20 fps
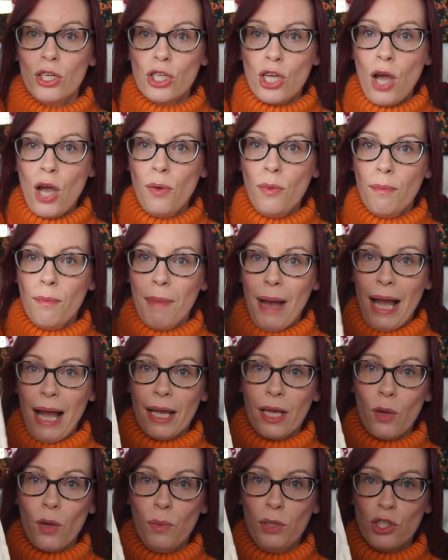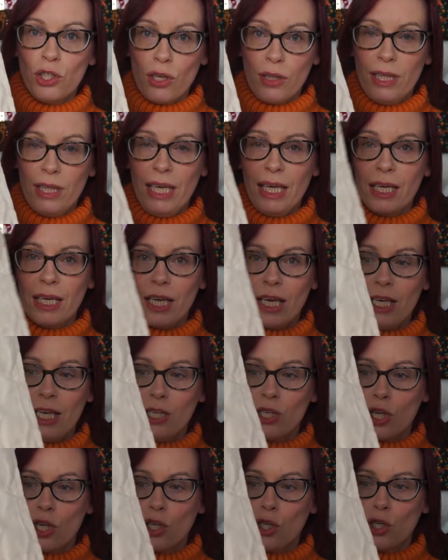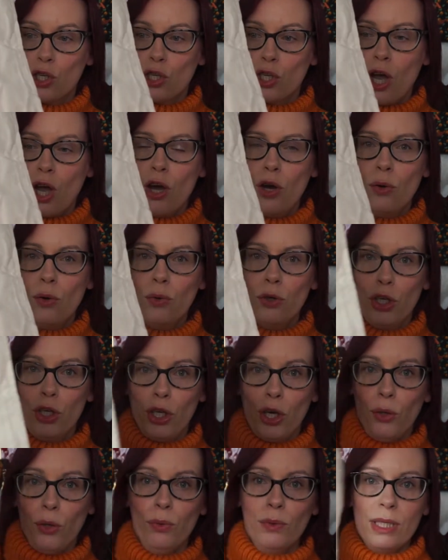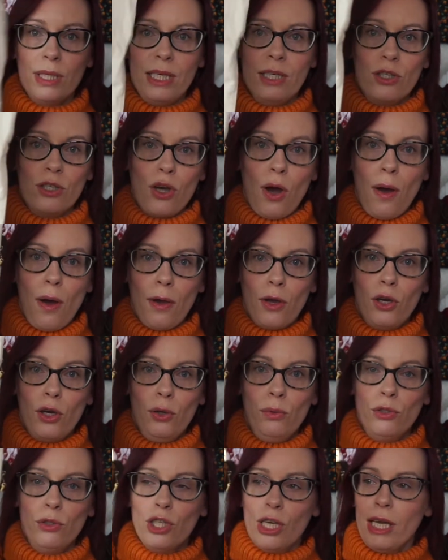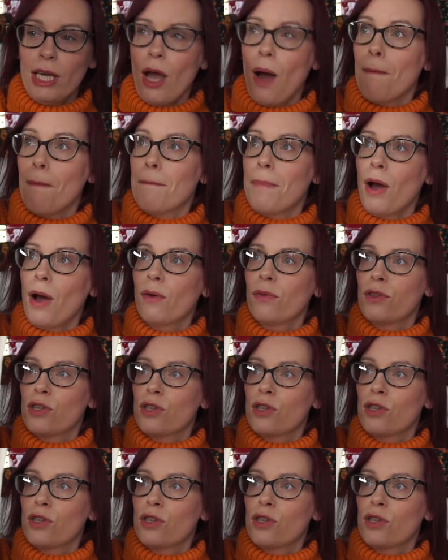tote bag, which I think is so cute. It's got Gucci on both